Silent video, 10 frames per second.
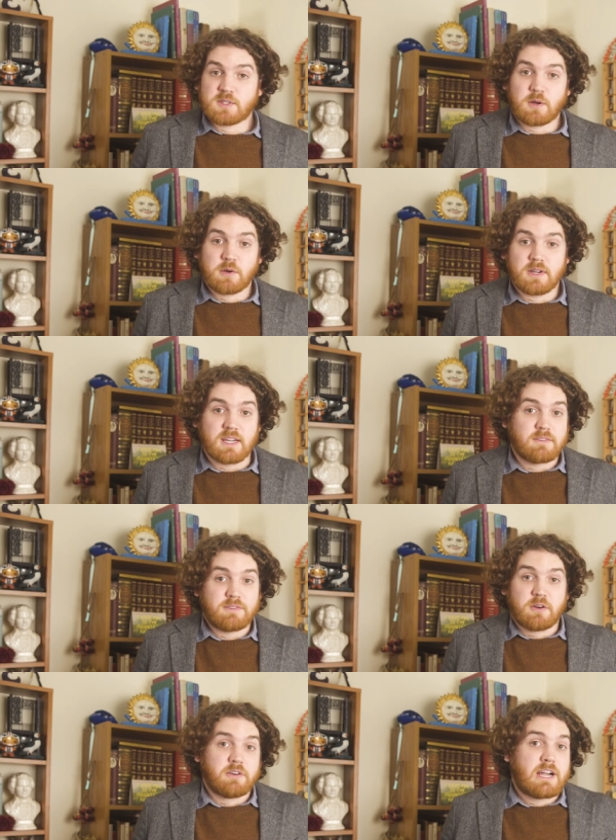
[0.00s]
So if
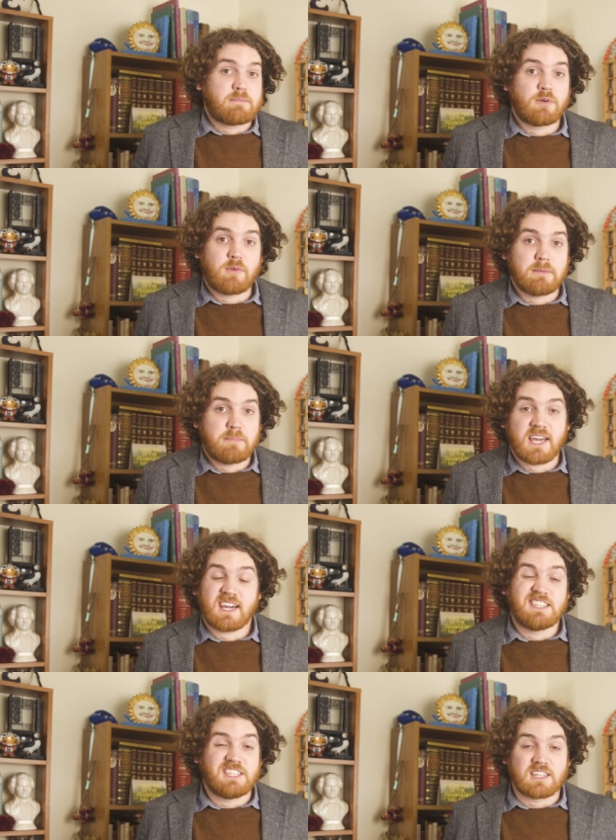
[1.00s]
your number one
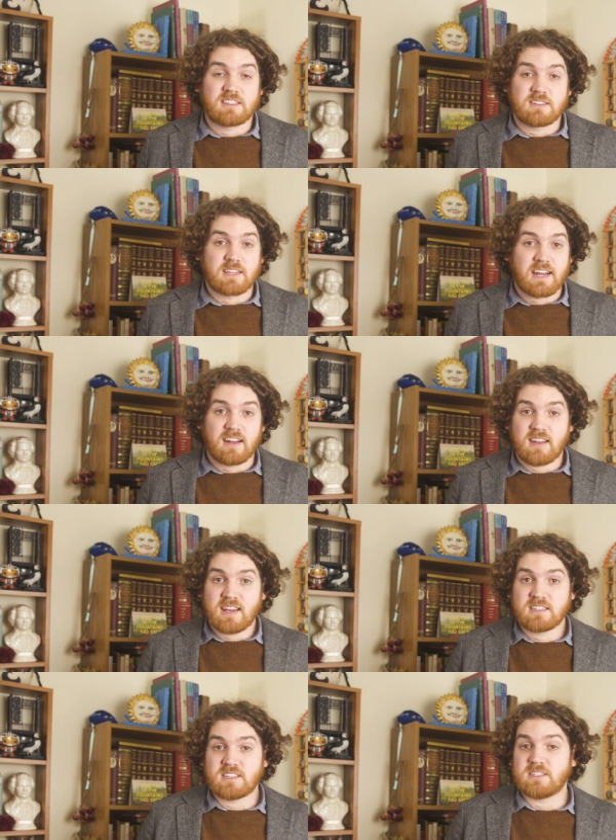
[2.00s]
pick doesn't get
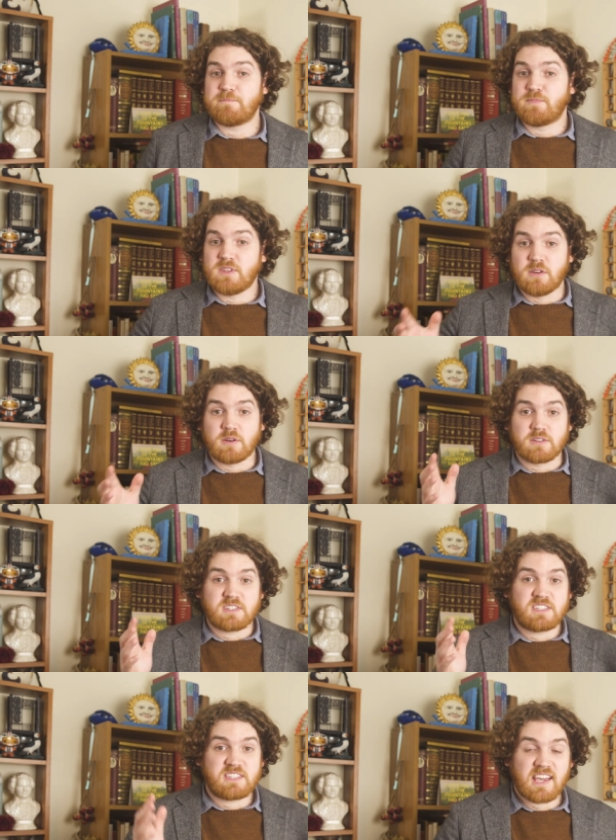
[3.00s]
elected, your
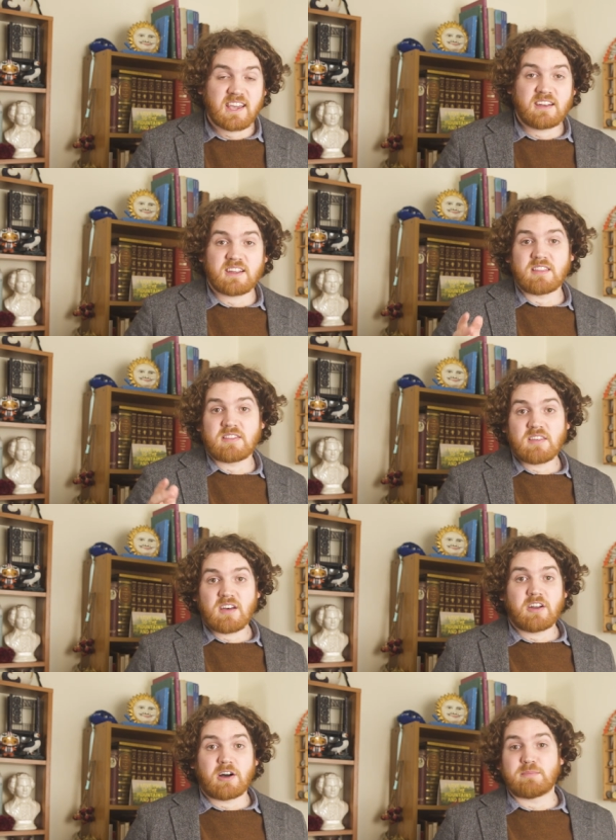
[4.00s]
second and
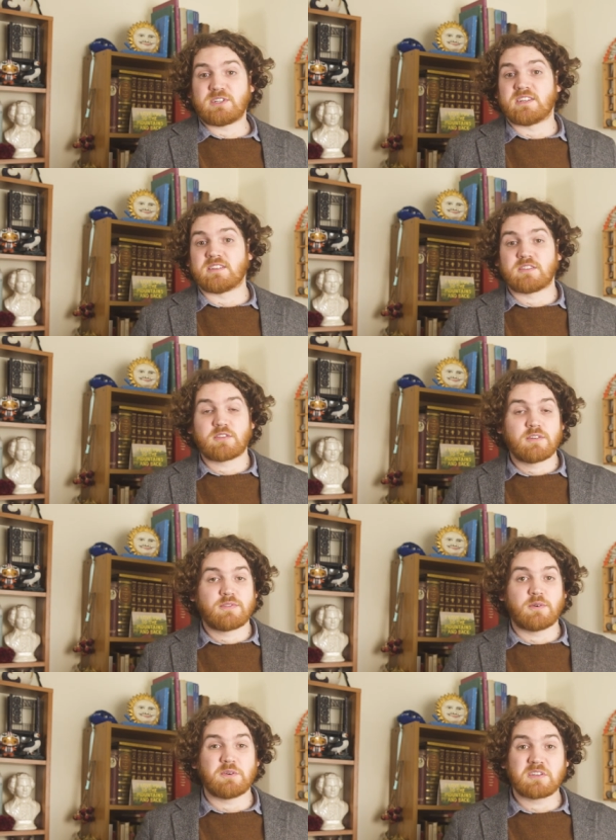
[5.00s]
third option and so
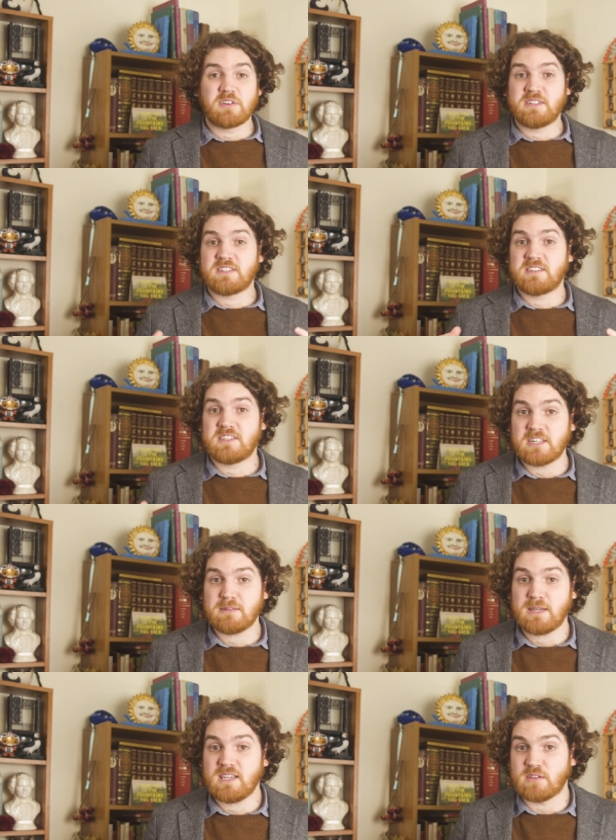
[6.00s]
forth could still
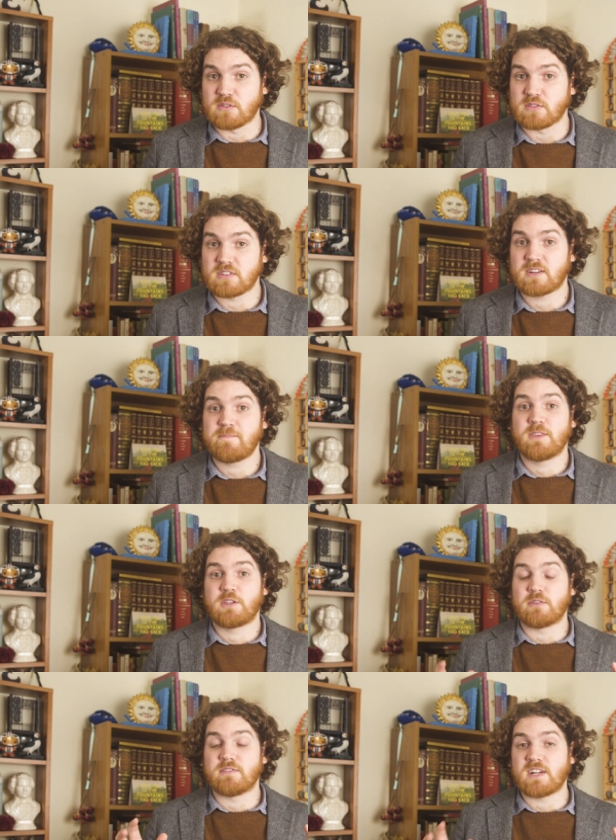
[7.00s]
be used
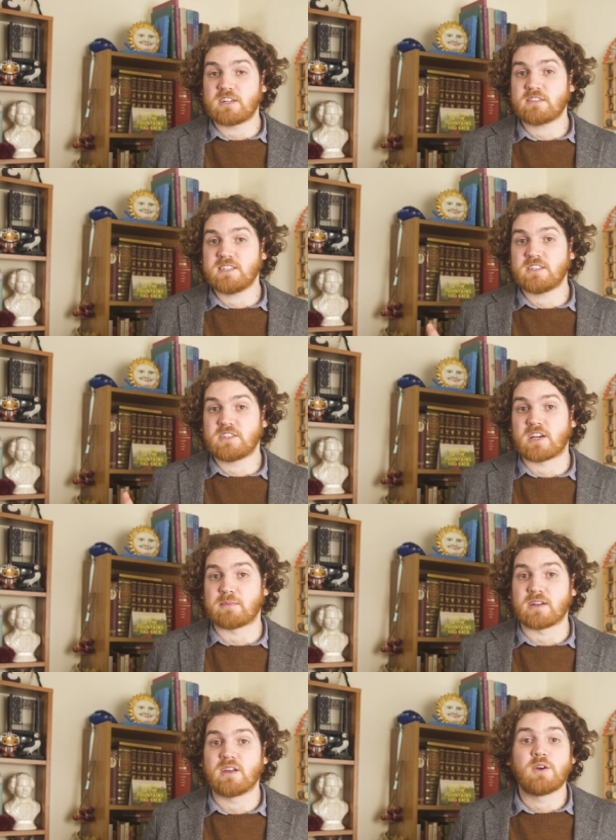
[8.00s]
to eventually
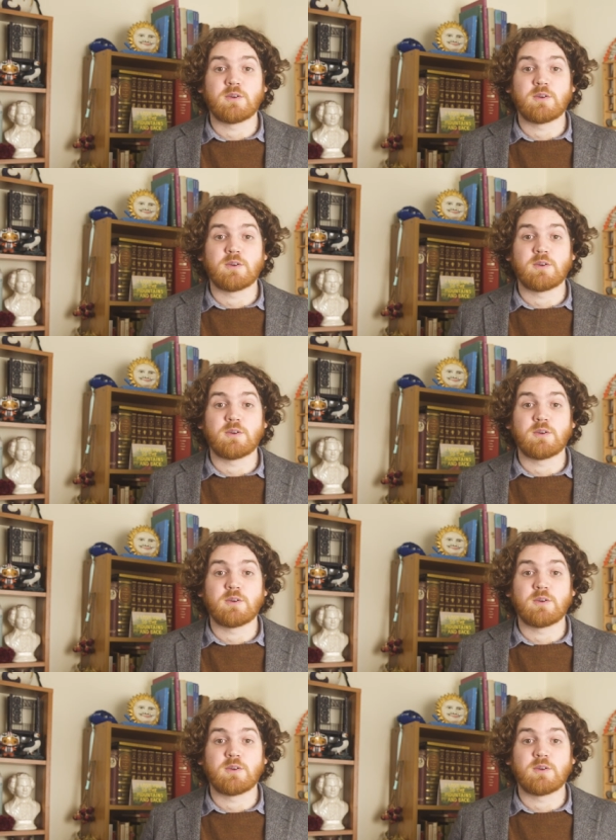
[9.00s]
determine